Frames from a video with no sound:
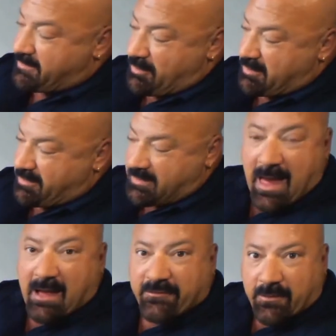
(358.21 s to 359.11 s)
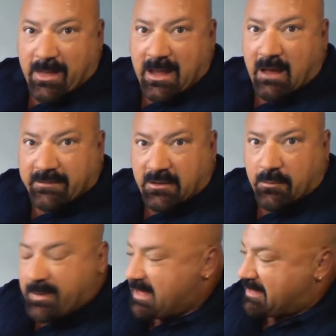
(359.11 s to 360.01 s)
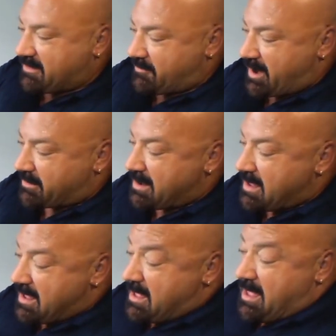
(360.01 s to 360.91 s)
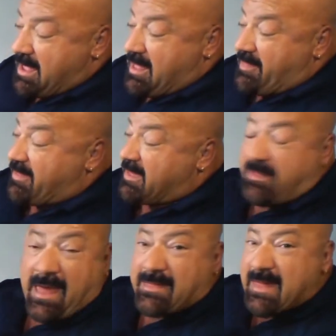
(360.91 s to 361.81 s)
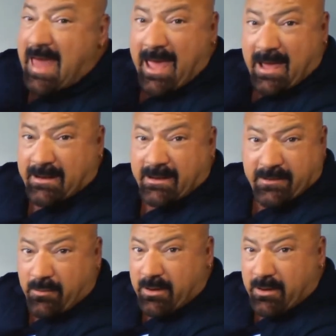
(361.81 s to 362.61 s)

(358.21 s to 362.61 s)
This one's actually made out to UPS ground. This gets handed